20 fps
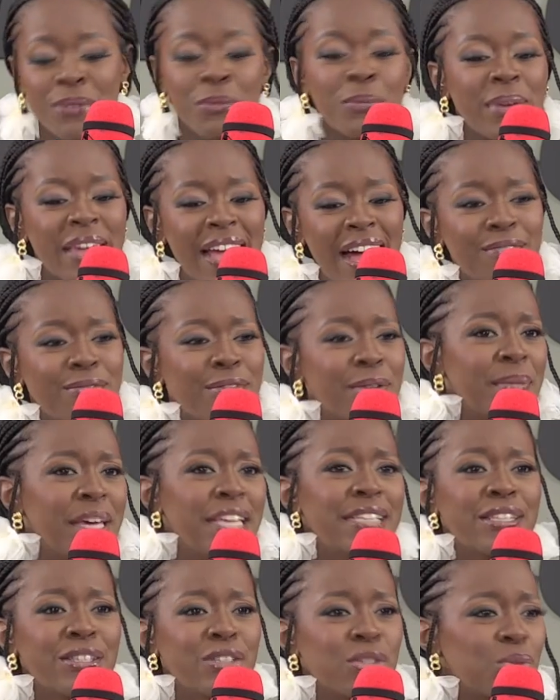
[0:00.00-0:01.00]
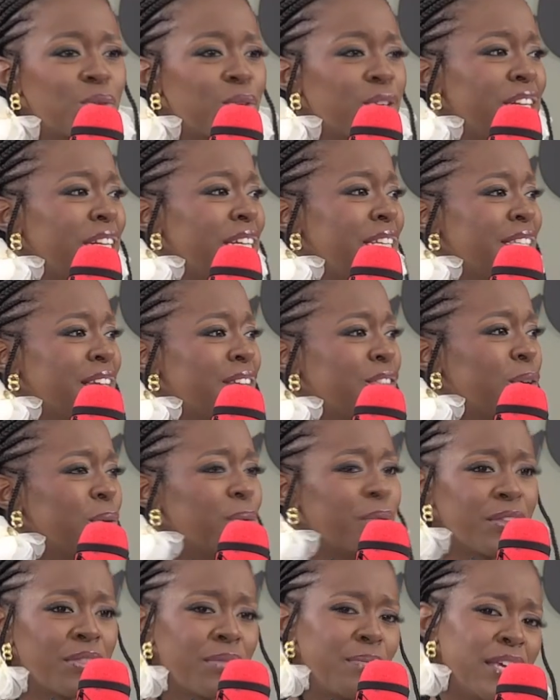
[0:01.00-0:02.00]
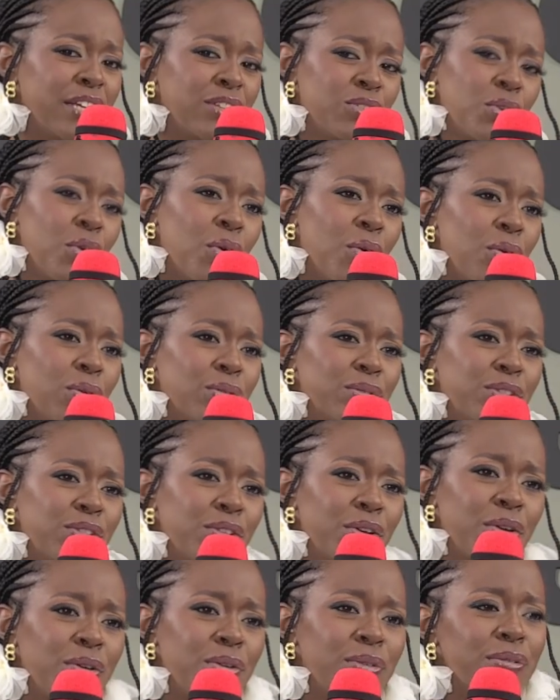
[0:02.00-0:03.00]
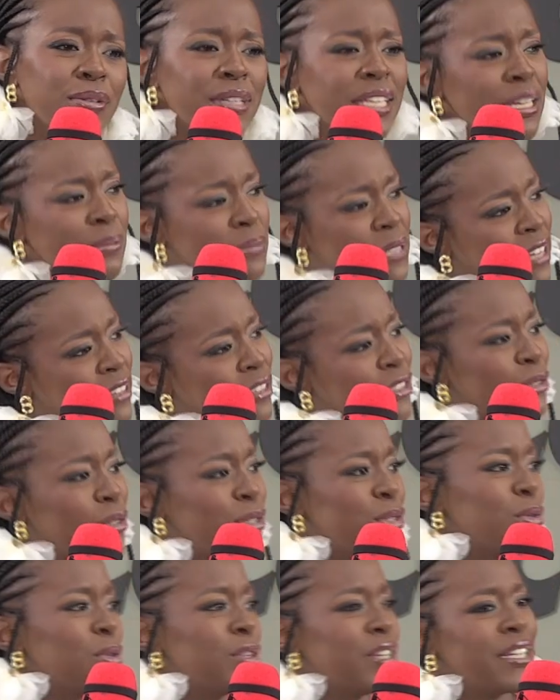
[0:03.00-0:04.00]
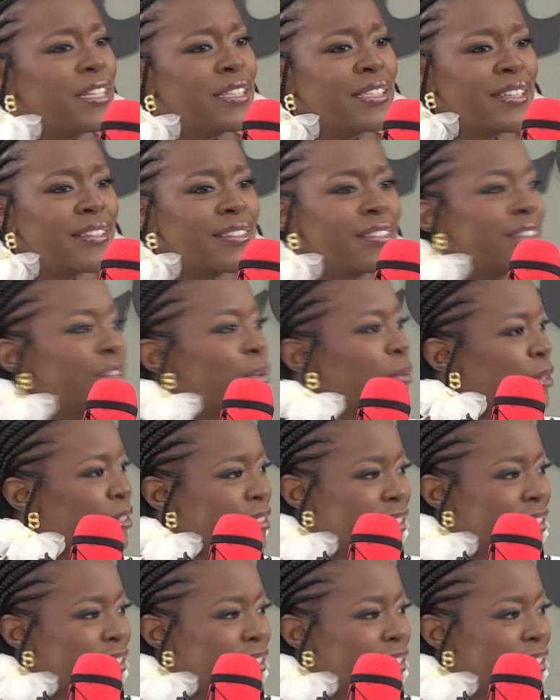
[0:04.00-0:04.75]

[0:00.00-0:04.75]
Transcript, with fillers: we have amazing stories and they're worth being told so keep telling your stories and the world